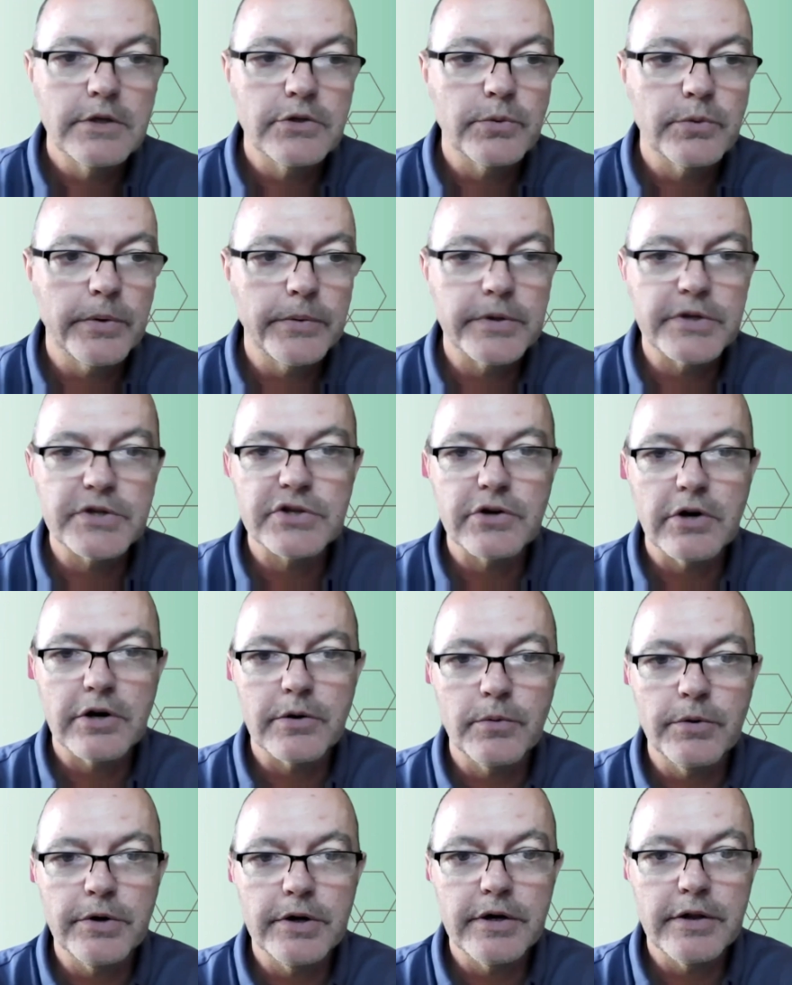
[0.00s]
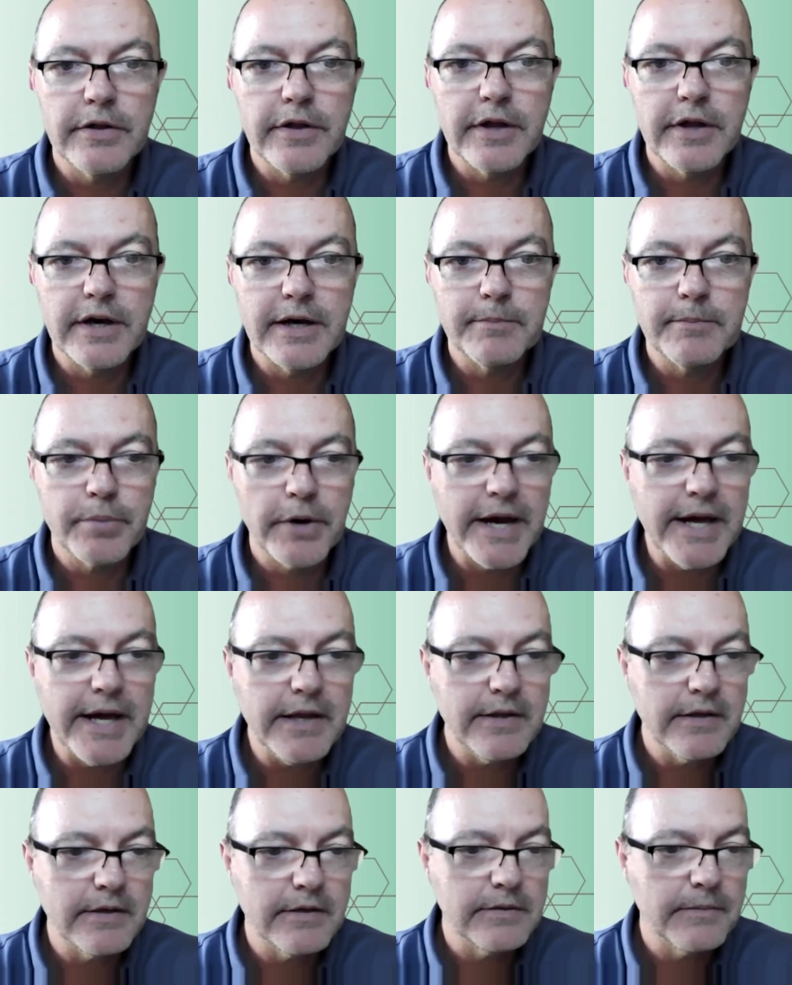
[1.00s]
Do we want to start with
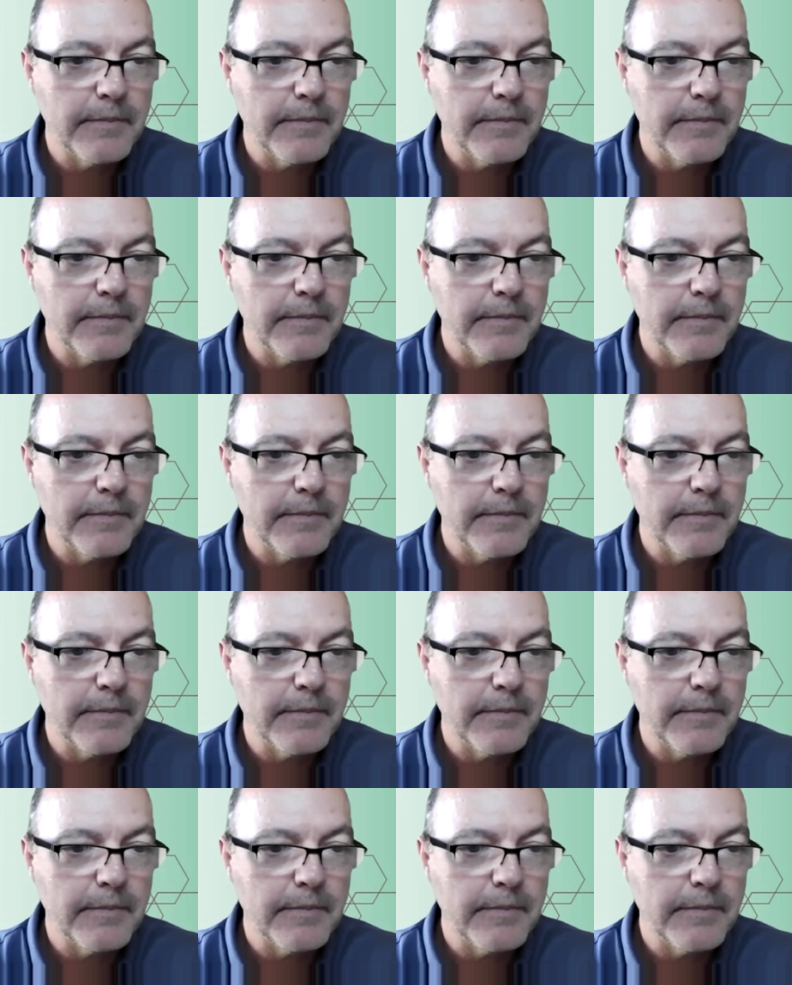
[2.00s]
Brett?